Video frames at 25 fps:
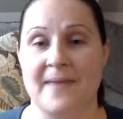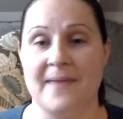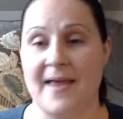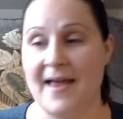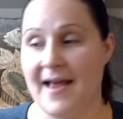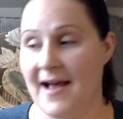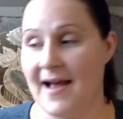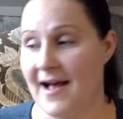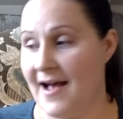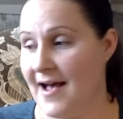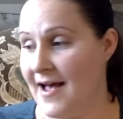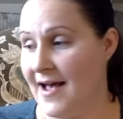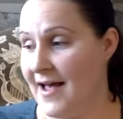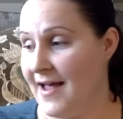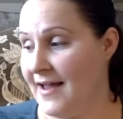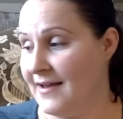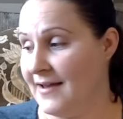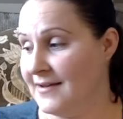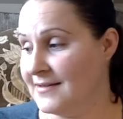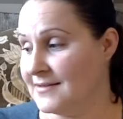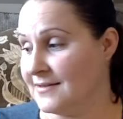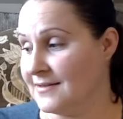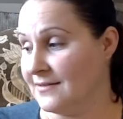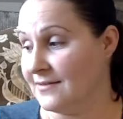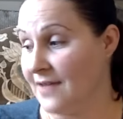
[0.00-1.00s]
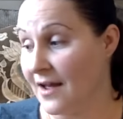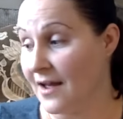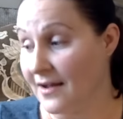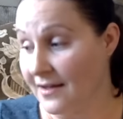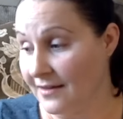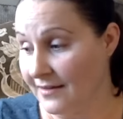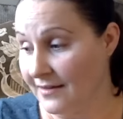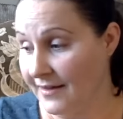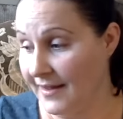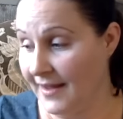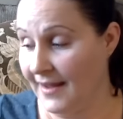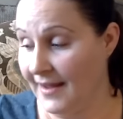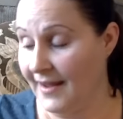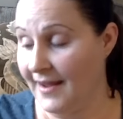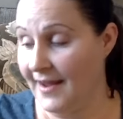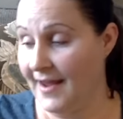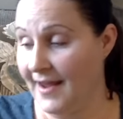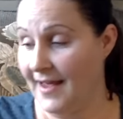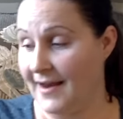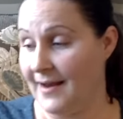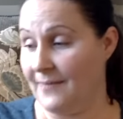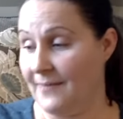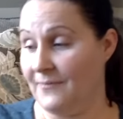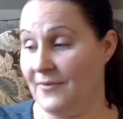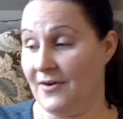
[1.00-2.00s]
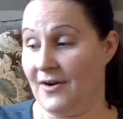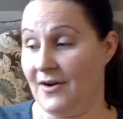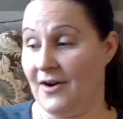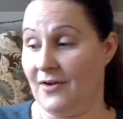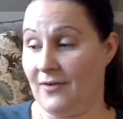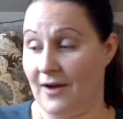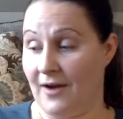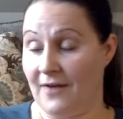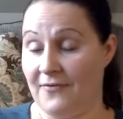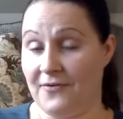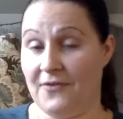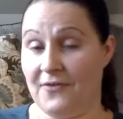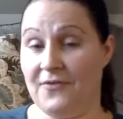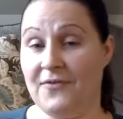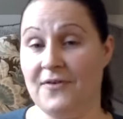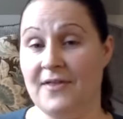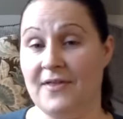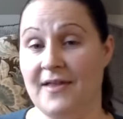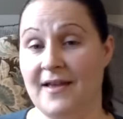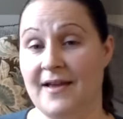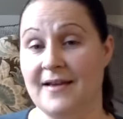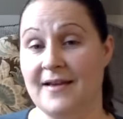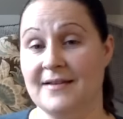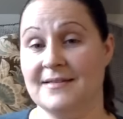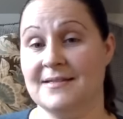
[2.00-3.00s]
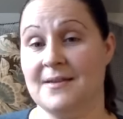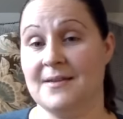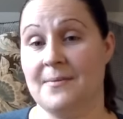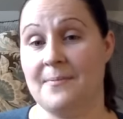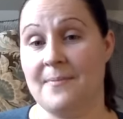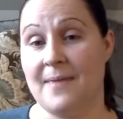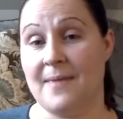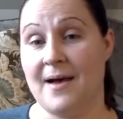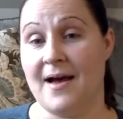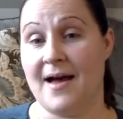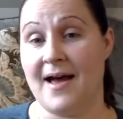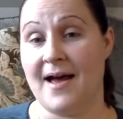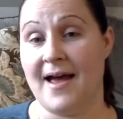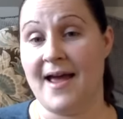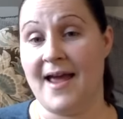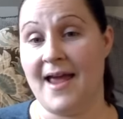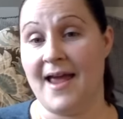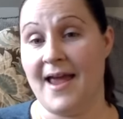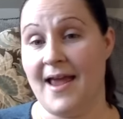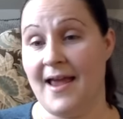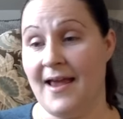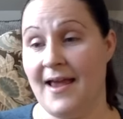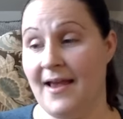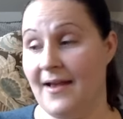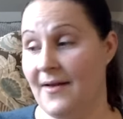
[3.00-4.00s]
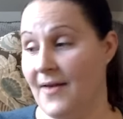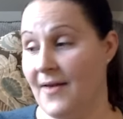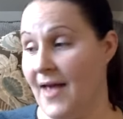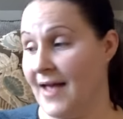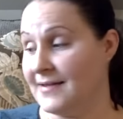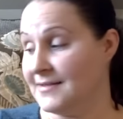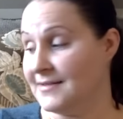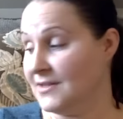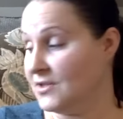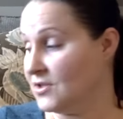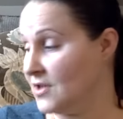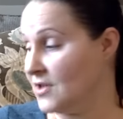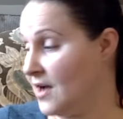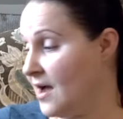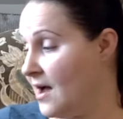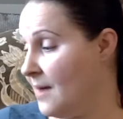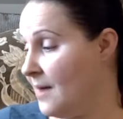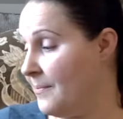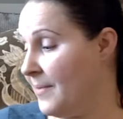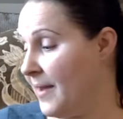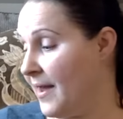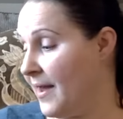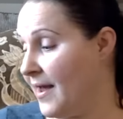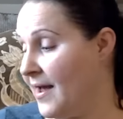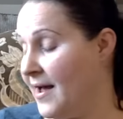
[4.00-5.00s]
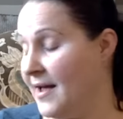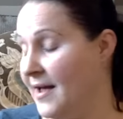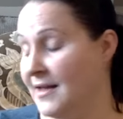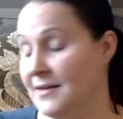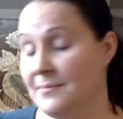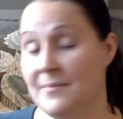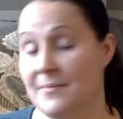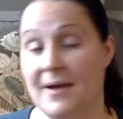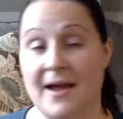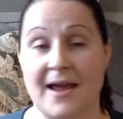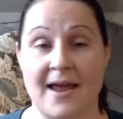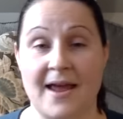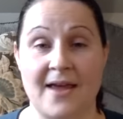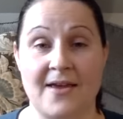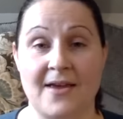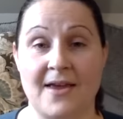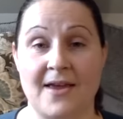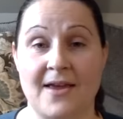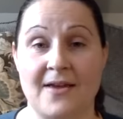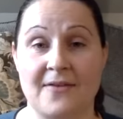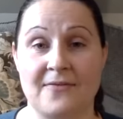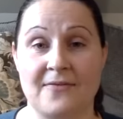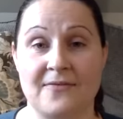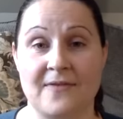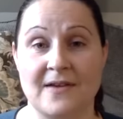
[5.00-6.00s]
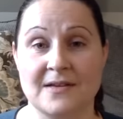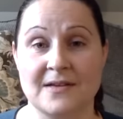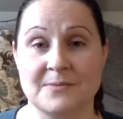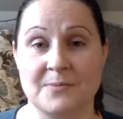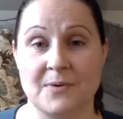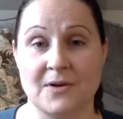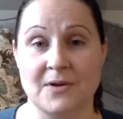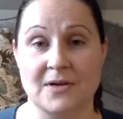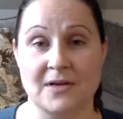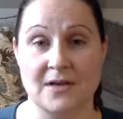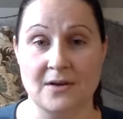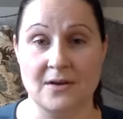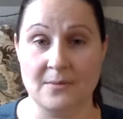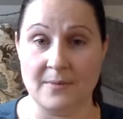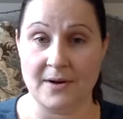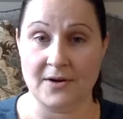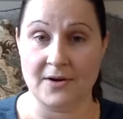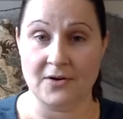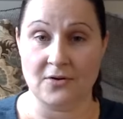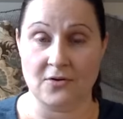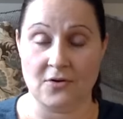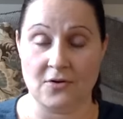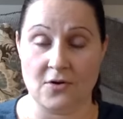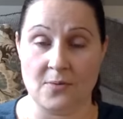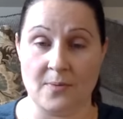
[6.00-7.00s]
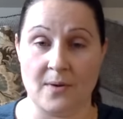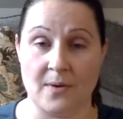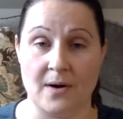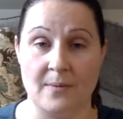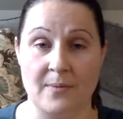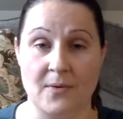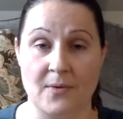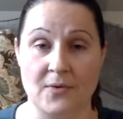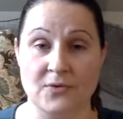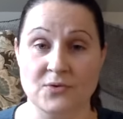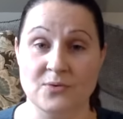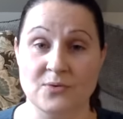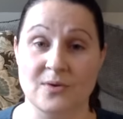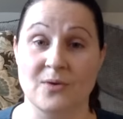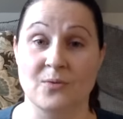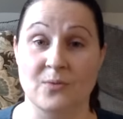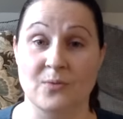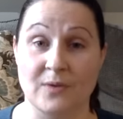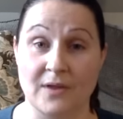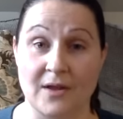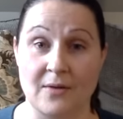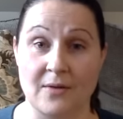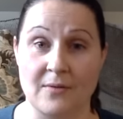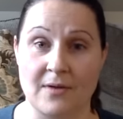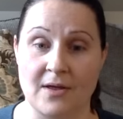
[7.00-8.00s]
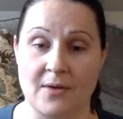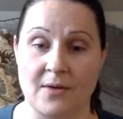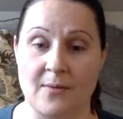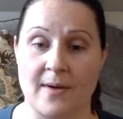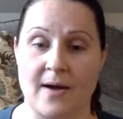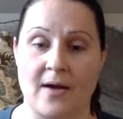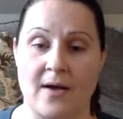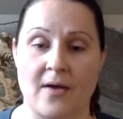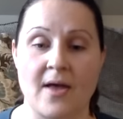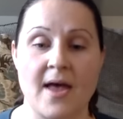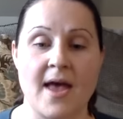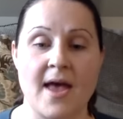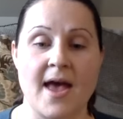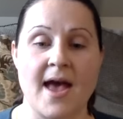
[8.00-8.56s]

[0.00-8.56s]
And luckily, and I'm very grateful for this, my Etsy shop and my Facebook Needleminder group are both doing really, really well.